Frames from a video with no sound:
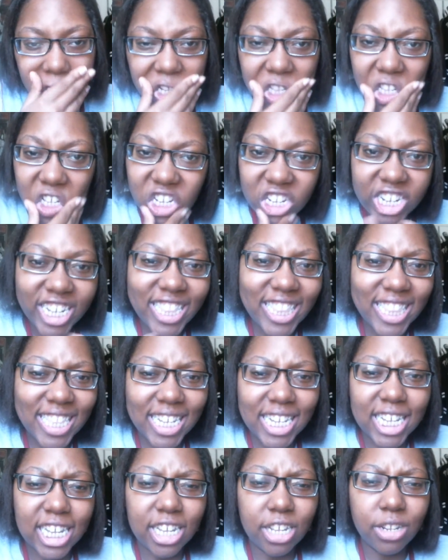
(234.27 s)
it's a good
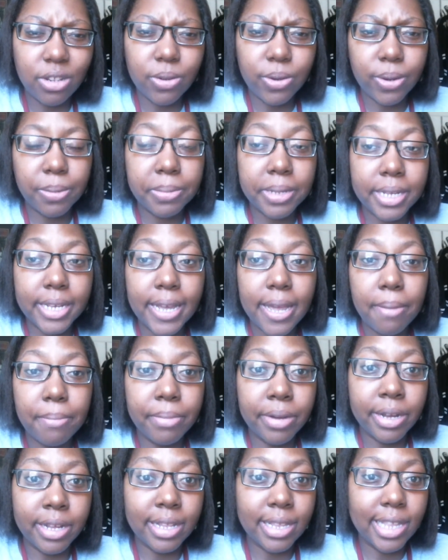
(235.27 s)
thing. You know what I'm
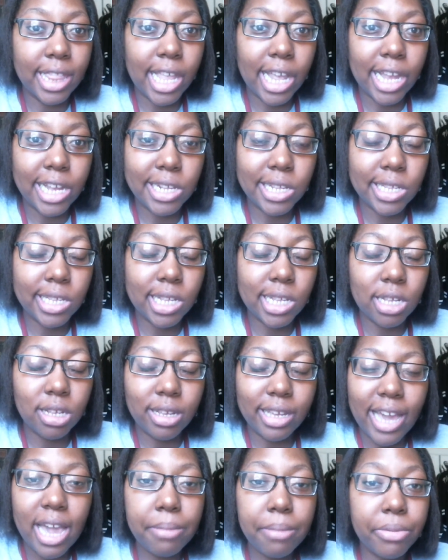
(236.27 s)
saying? But like,
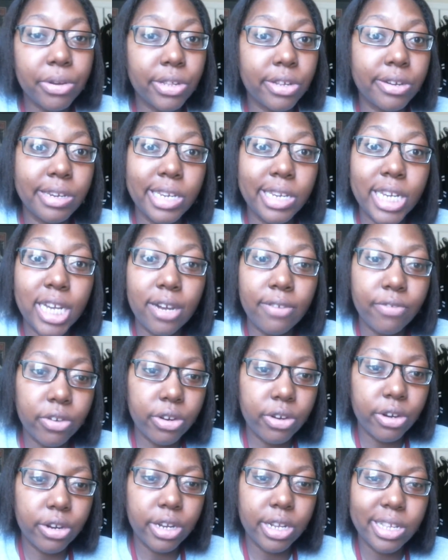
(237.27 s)
gamers are
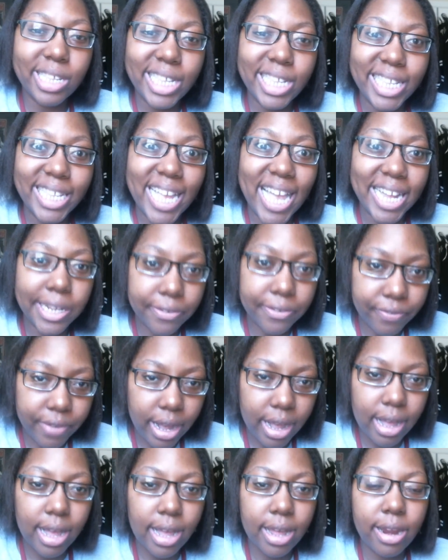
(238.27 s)
never
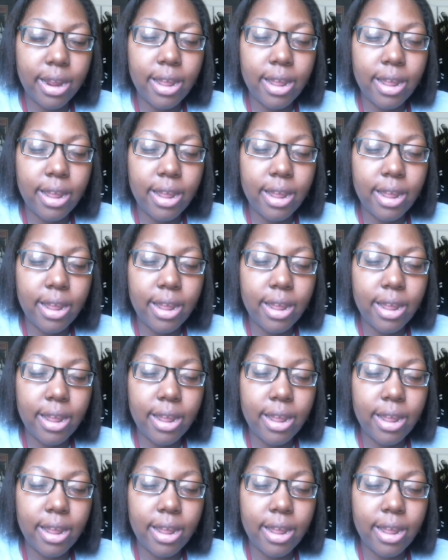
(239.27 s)
satisfied.